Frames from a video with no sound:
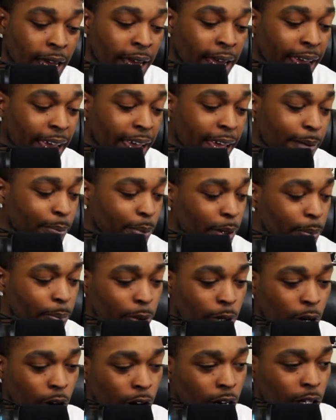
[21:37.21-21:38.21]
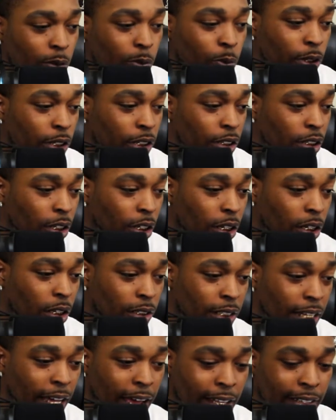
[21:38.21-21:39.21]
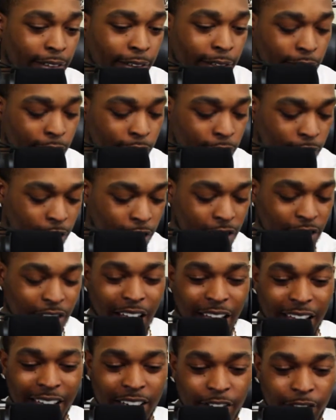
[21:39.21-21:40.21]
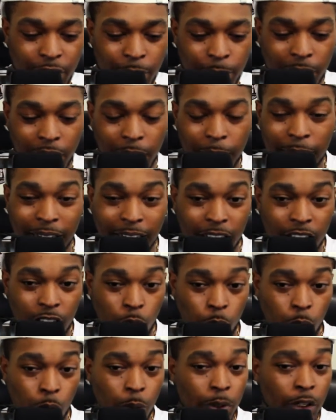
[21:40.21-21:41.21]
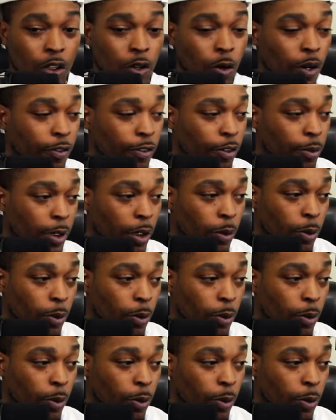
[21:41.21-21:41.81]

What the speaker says: And people aren't with the design of it, but I'm like, yo, where are we going from here?